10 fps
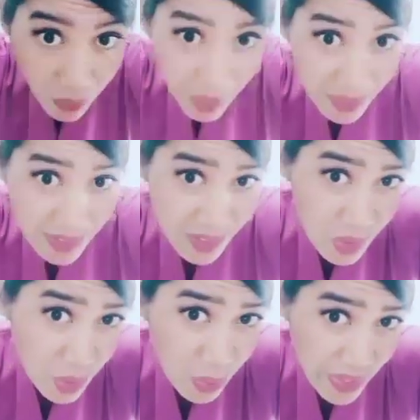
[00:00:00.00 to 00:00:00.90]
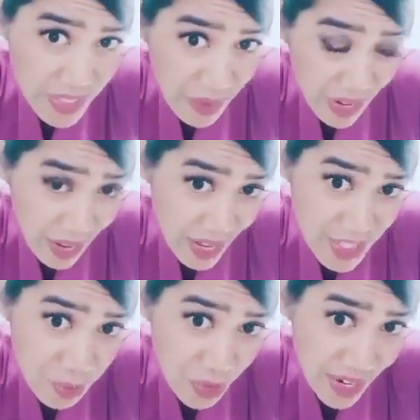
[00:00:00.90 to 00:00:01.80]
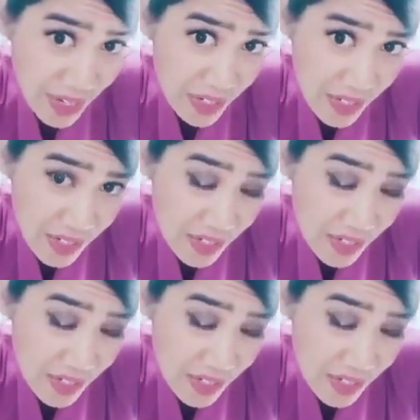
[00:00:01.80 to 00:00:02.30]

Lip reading: Wait, where is my hairspray?